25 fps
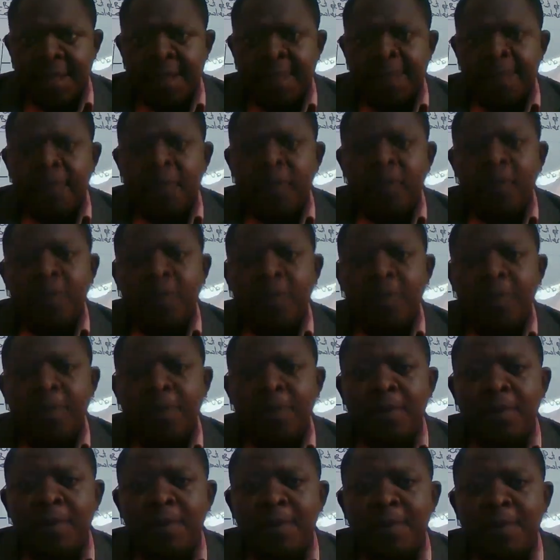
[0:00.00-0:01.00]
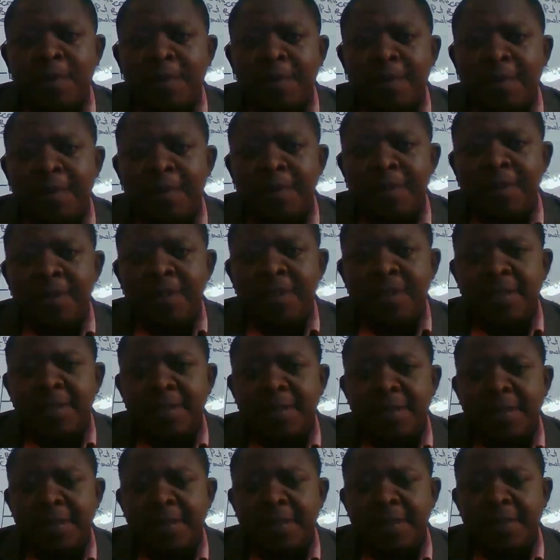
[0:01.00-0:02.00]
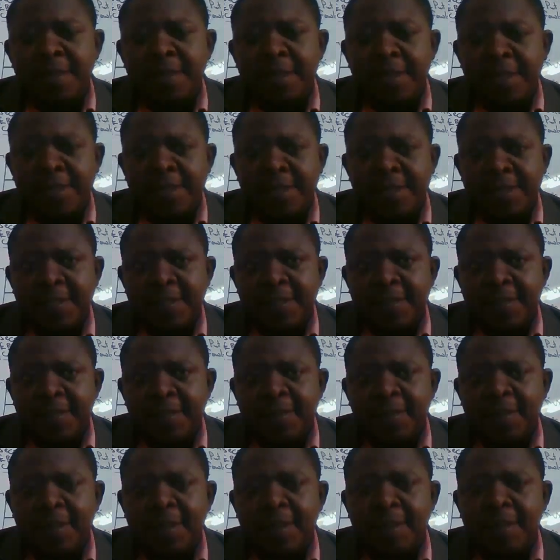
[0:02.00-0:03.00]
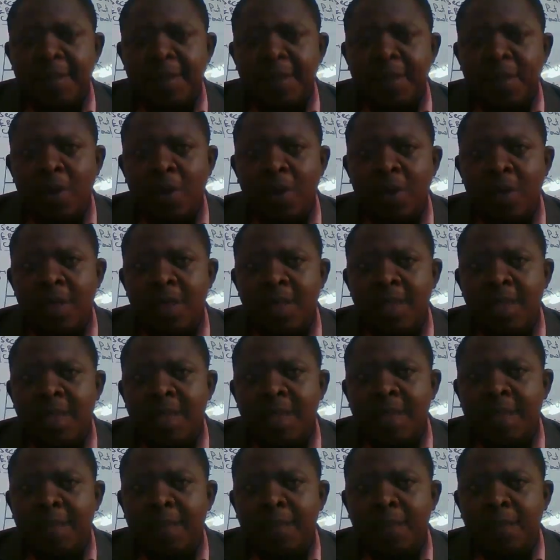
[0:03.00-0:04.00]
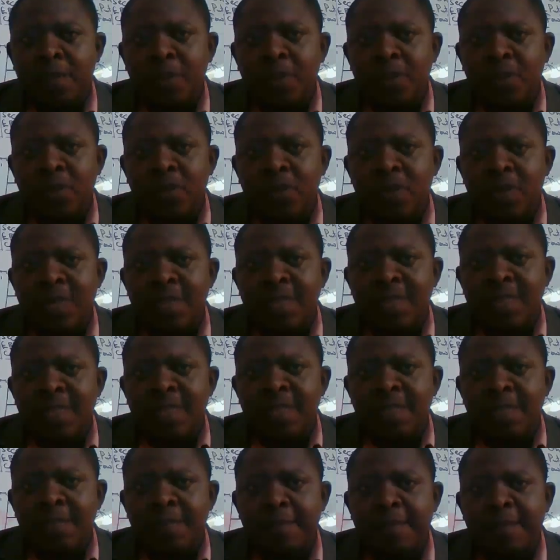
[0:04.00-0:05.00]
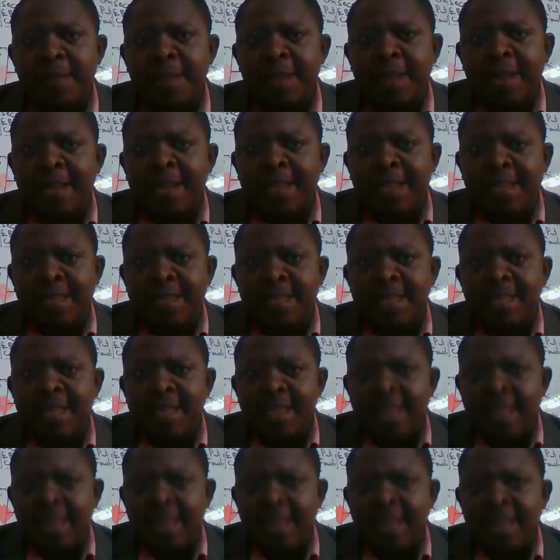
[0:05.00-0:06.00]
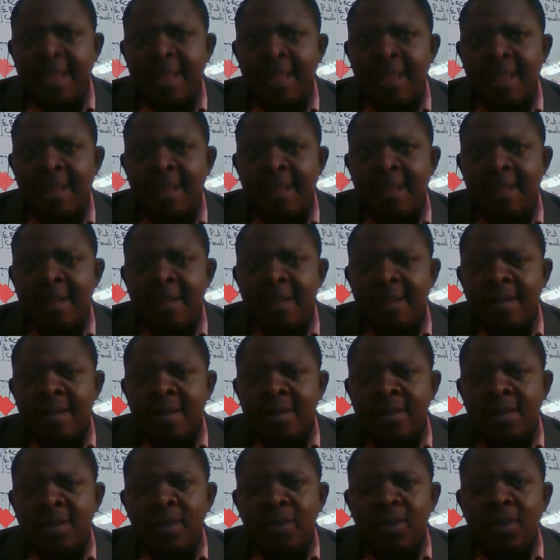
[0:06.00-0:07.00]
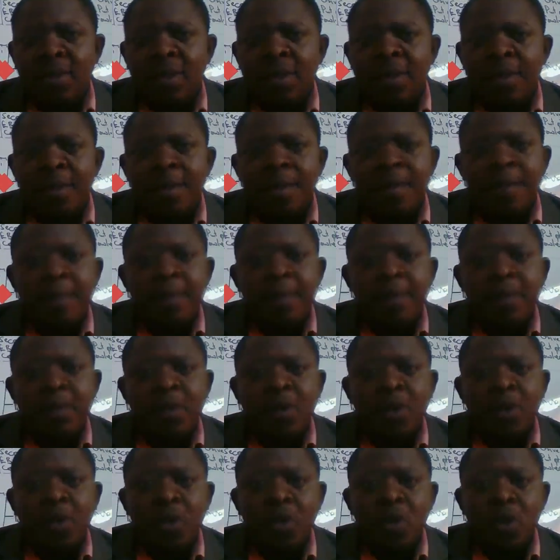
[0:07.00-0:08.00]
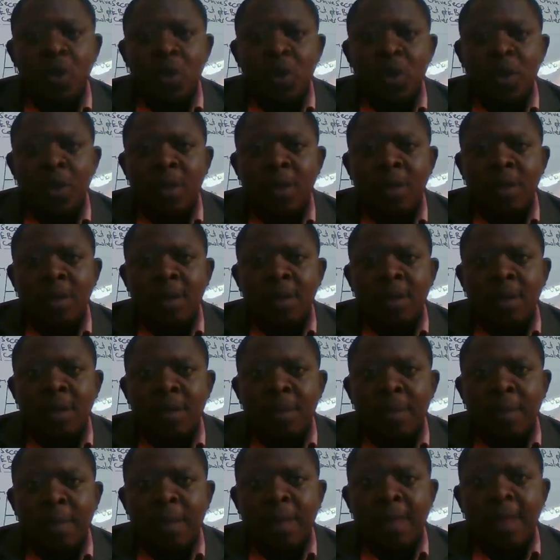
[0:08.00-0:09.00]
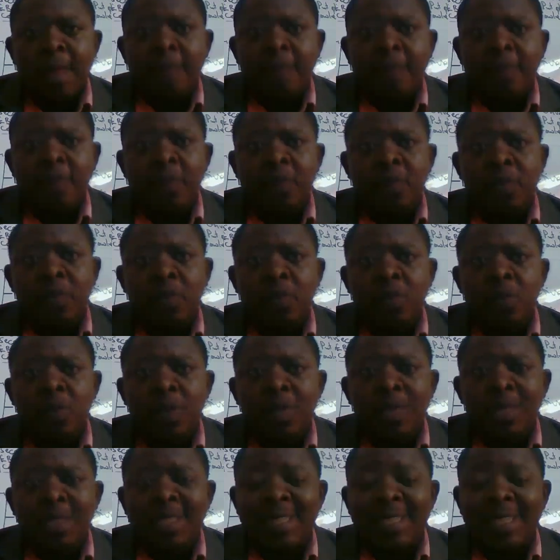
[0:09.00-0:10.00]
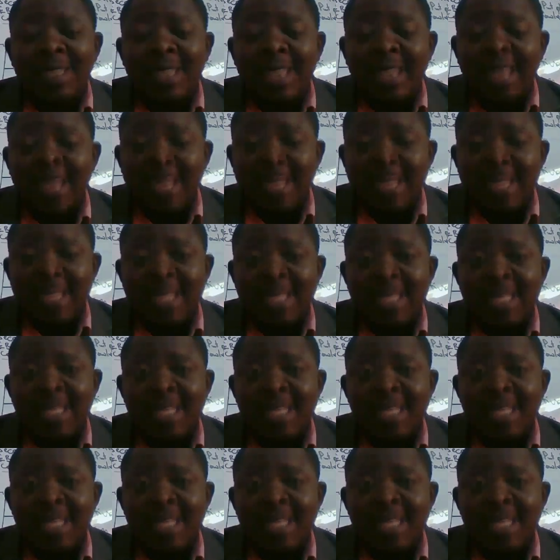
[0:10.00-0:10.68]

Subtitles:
Most of the problems that the patient may face, if you look at my corner there, I've put strands FBICA. So maybe social, may have to do with the skin.